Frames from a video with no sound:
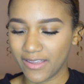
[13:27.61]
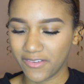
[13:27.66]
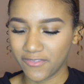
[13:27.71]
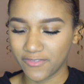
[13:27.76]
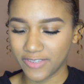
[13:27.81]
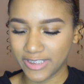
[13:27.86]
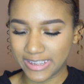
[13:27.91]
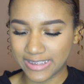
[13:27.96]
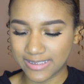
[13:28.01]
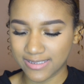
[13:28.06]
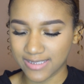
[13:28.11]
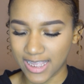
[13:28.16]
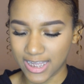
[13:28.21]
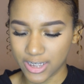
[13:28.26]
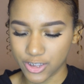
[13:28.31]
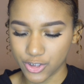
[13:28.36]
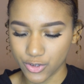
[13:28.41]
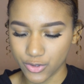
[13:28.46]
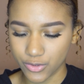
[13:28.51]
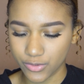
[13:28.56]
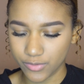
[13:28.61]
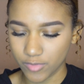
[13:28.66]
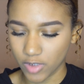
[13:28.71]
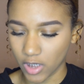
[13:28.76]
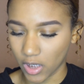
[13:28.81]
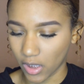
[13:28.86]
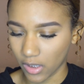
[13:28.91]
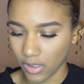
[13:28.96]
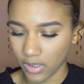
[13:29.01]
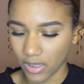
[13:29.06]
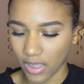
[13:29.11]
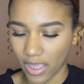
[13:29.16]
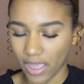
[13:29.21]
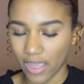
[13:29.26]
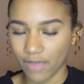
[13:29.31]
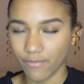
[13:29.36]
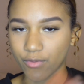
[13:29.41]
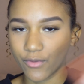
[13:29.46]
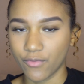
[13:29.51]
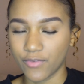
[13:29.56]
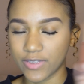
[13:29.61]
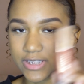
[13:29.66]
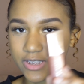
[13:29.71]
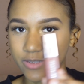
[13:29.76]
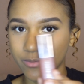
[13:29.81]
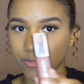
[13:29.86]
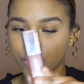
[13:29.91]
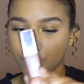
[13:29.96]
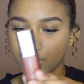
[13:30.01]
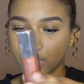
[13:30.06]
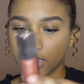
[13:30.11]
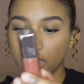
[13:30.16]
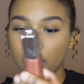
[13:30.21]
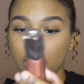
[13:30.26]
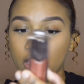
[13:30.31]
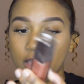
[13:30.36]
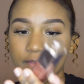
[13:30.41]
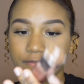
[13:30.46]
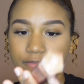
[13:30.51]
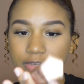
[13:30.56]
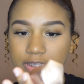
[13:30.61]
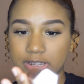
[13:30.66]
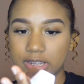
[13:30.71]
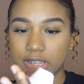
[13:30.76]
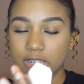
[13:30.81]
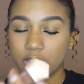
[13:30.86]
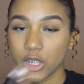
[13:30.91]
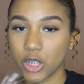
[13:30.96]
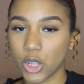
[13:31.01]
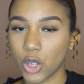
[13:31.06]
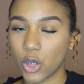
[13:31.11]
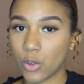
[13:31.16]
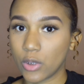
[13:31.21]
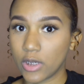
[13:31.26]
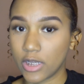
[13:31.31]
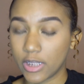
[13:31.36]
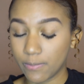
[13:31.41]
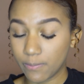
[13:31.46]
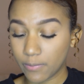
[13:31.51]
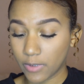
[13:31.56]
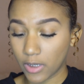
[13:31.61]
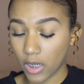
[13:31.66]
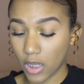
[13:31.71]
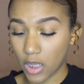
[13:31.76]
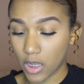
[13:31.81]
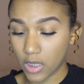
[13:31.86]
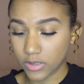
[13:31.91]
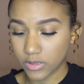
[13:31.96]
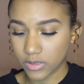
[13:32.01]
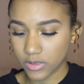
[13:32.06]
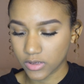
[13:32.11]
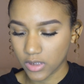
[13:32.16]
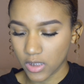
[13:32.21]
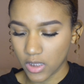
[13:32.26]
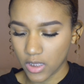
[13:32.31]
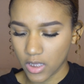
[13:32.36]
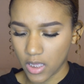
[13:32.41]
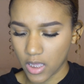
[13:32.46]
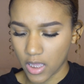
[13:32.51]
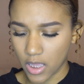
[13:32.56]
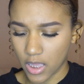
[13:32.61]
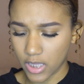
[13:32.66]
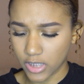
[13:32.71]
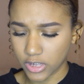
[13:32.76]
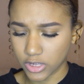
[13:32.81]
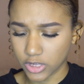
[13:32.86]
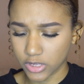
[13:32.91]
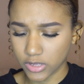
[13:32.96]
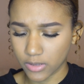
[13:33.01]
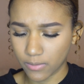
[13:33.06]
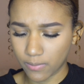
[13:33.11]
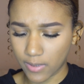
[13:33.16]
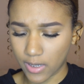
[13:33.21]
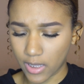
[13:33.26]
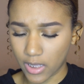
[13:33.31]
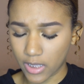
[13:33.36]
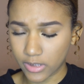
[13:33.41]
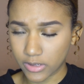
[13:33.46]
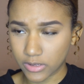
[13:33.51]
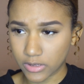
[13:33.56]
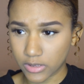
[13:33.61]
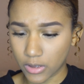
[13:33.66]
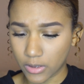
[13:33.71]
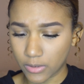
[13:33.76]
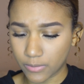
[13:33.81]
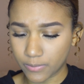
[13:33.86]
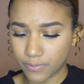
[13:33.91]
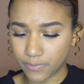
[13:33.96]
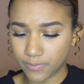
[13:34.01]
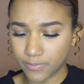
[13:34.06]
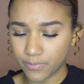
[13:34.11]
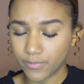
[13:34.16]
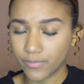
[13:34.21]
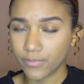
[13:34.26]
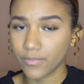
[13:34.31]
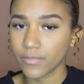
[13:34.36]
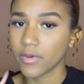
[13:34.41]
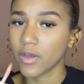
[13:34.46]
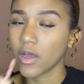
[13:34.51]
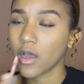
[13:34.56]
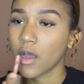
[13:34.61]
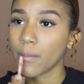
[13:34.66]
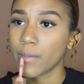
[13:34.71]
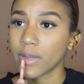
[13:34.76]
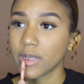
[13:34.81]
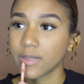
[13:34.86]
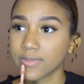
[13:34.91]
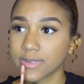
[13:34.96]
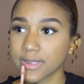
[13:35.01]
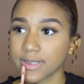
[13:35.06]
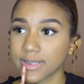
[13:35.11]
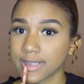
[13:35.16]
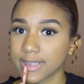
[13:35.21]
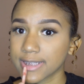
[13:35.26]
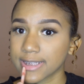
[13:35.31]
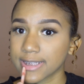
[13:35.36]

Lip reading: For this natural look, I have the Fenty Beauty Fenty Glow Lip Gloss and just applying some on my lips.